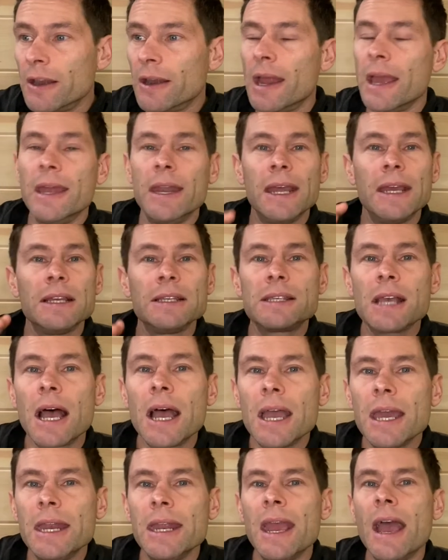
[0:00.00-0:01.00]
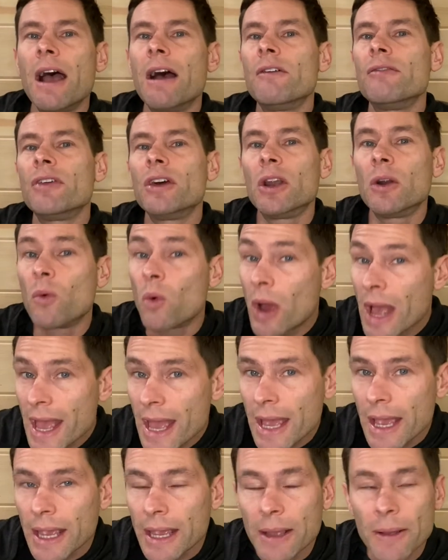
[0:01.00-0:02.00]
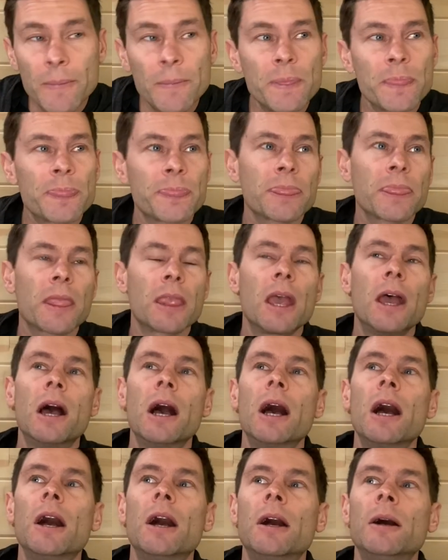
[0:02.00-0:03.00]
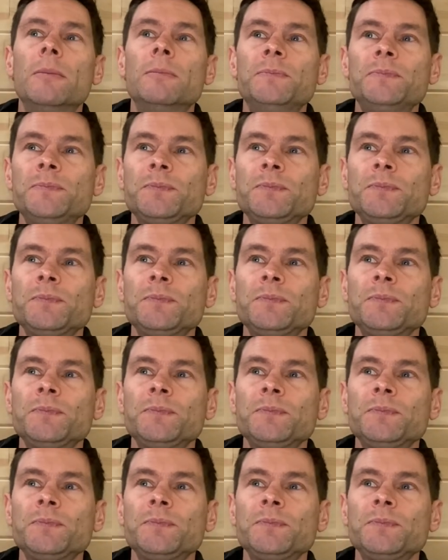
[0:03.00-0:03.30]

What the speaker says: and anxiety have their way, the